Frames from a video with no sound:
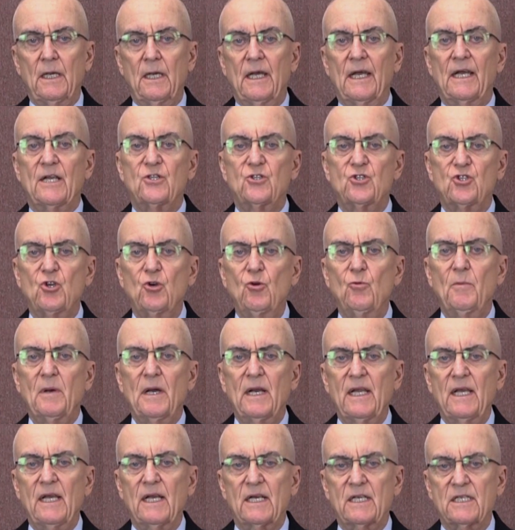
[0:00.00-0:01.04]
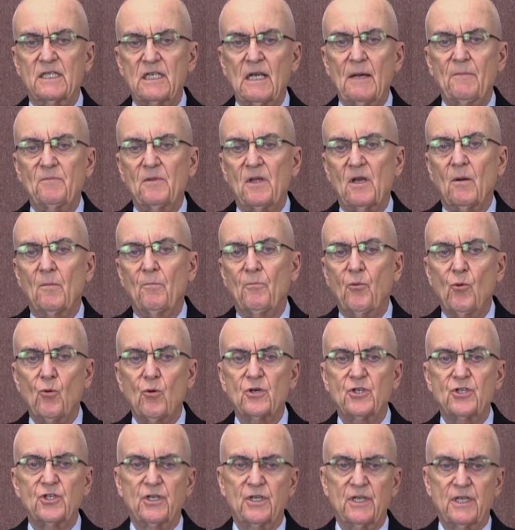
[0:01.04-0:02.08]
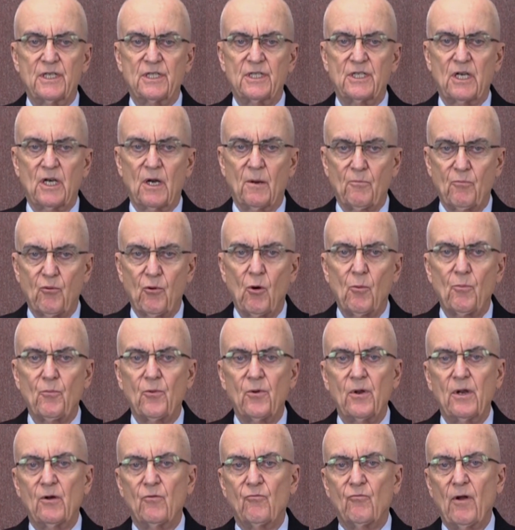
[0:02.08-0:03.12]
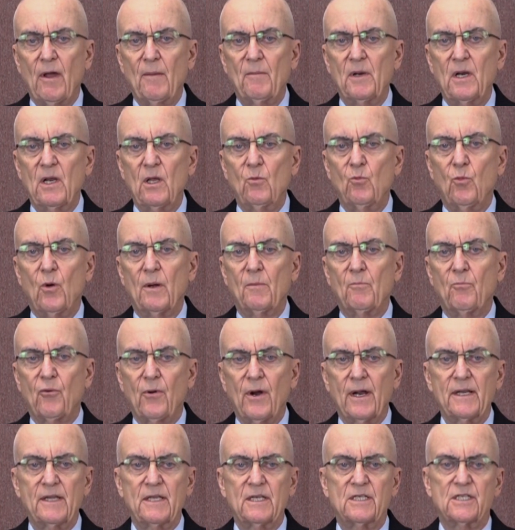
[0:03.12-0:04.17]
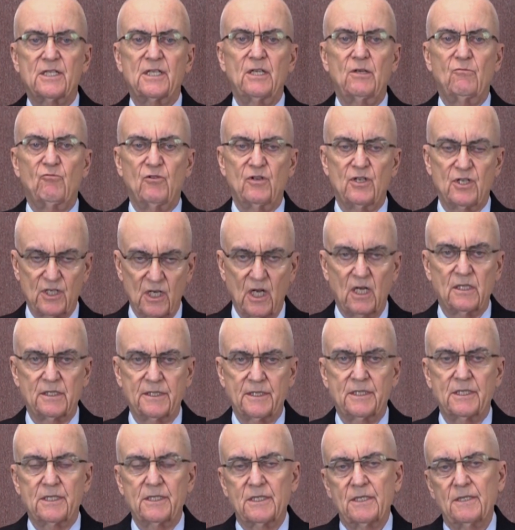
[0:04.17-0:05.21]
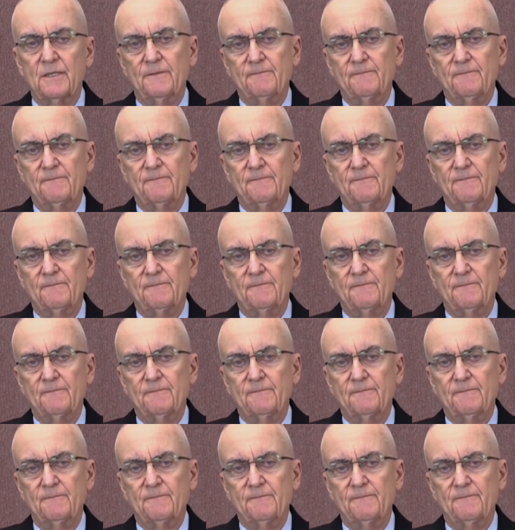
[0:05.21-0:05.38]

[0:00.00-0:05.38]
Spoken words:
And too many accept that abortion is an appropriate remedy when pregnancy results.